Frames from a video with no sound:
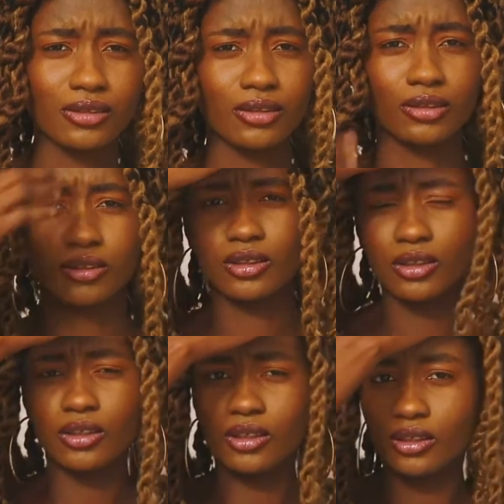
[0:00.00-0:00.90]
turned out.
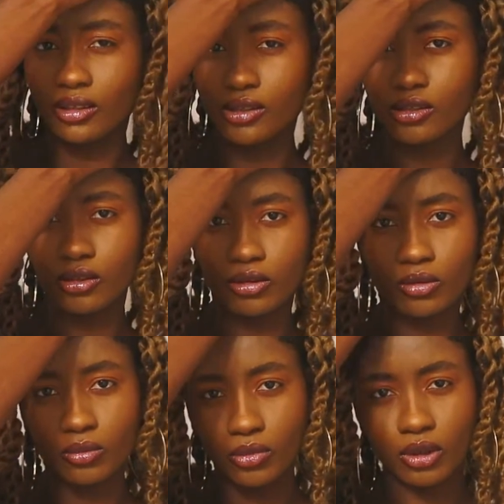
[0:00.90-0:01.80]

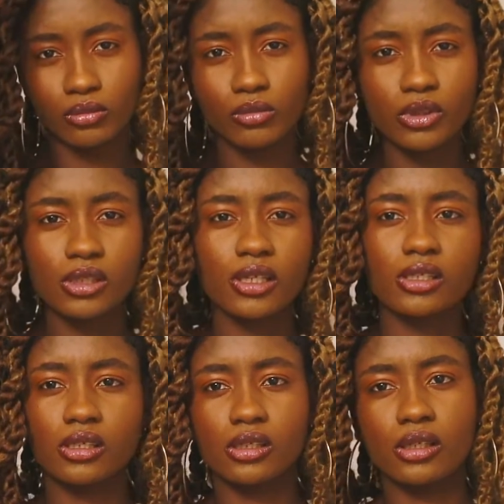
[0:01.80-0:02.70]
So on most
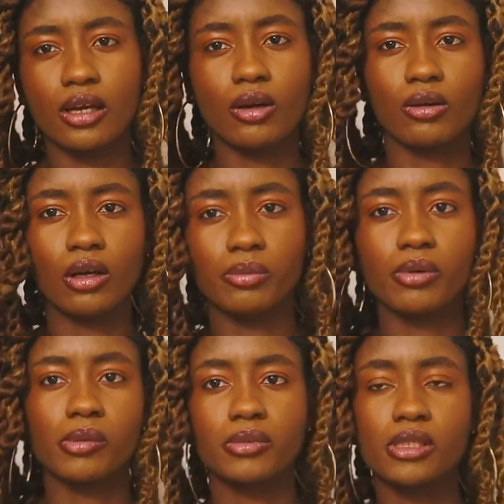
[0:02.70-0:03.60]
days this is how I'll
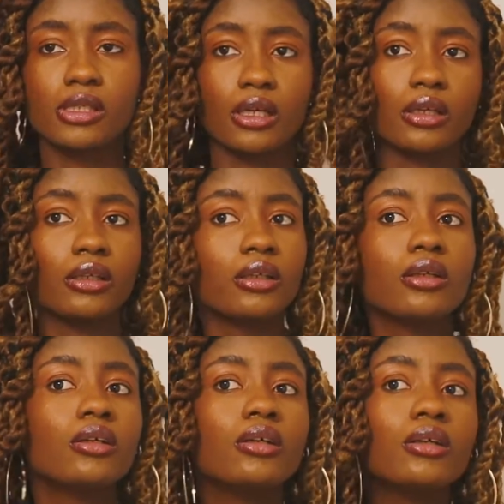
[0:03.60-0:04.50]
probably style
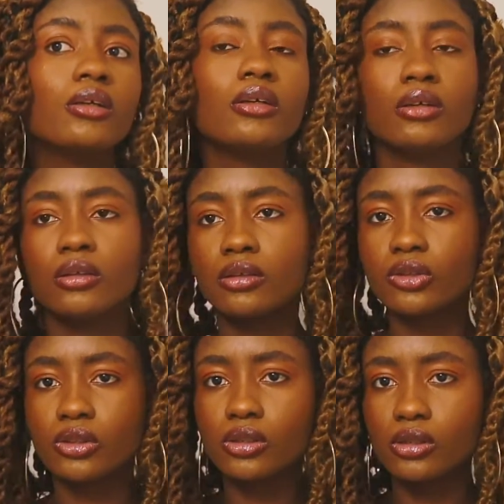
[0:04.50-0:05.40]
it.
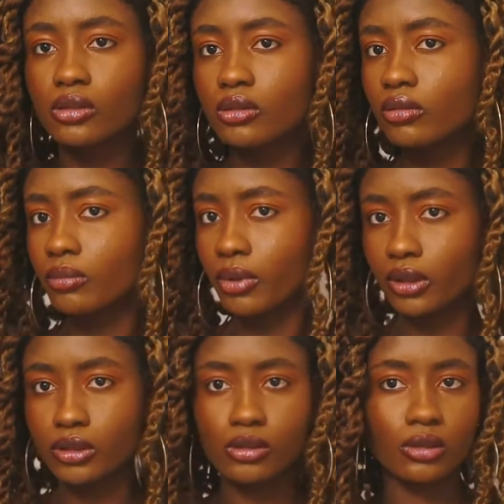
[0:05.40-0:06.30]
Just
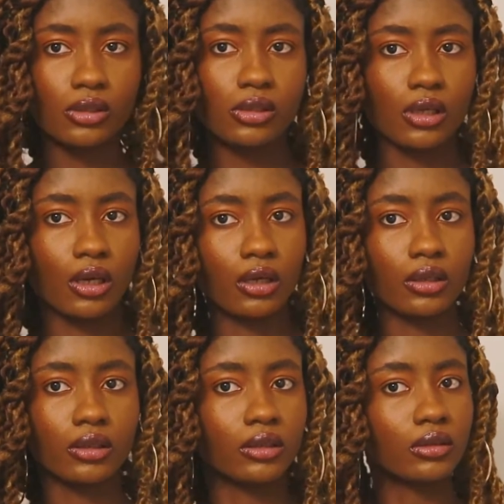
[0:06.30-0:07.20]
put it to the
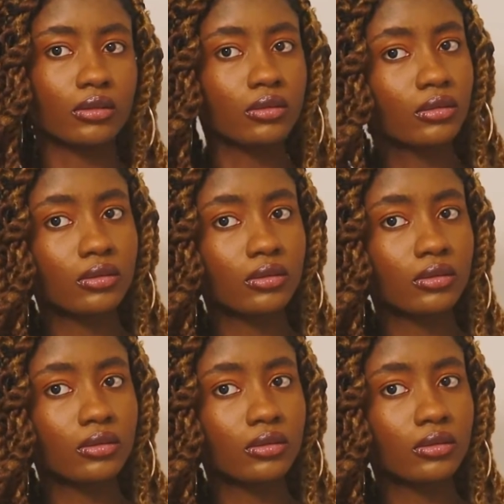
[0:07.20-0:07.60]
side.